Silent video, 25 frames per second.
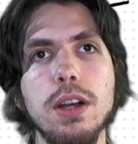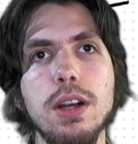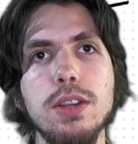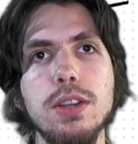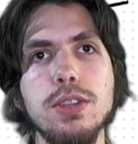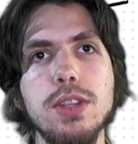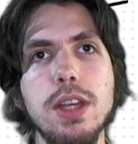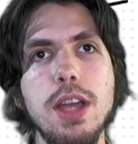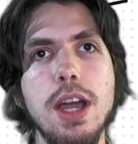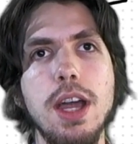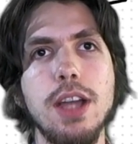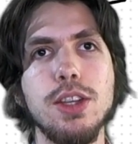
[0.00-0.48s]
I'll
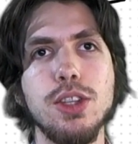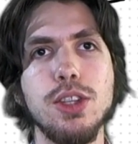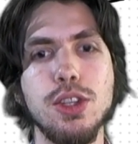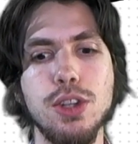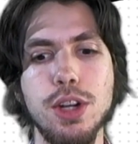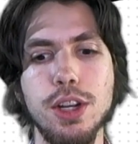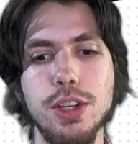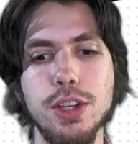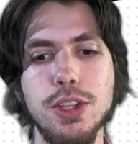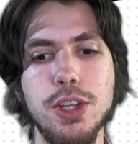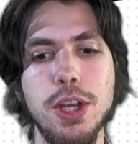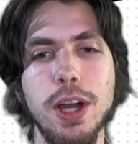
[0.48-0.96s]
say
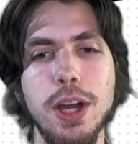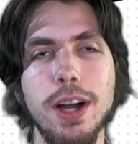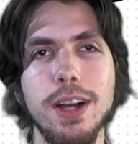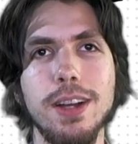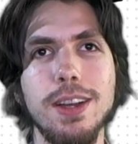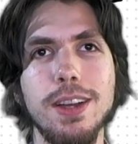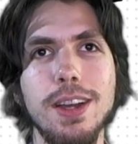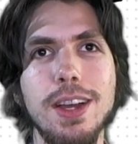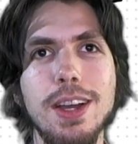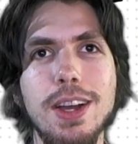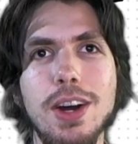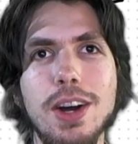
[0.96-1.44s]
extra
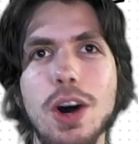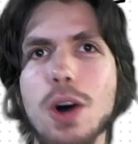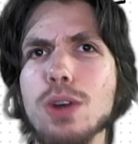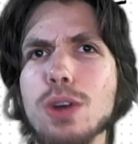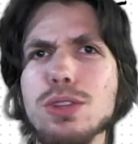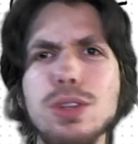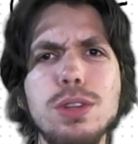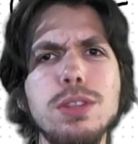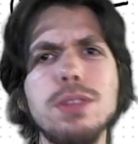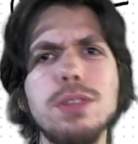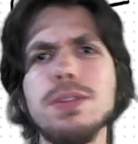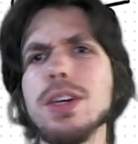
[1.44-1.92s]
junk. All
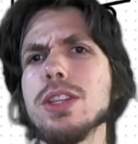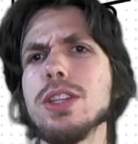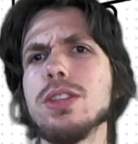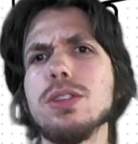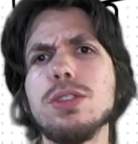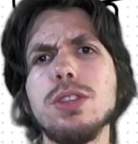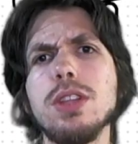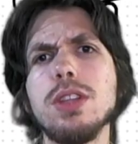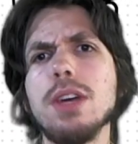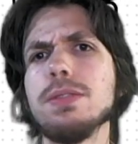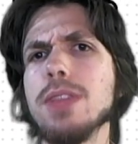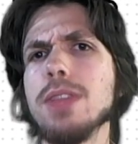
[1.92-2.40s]
sorts of
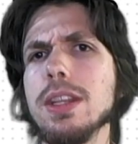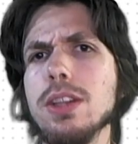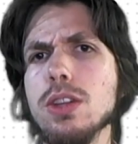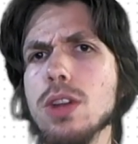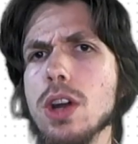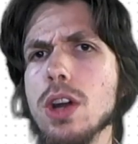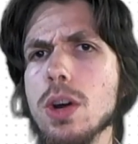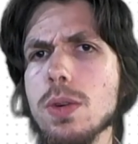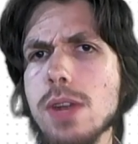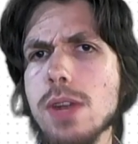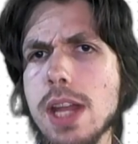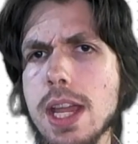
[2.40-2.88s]
other stuff that you
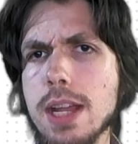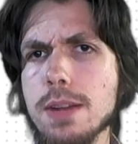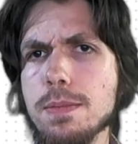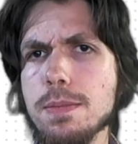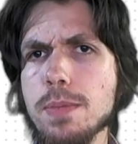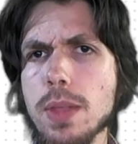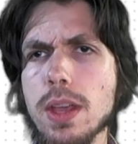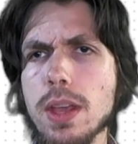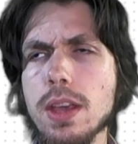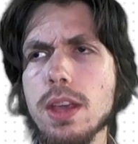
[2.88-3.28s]
don't need.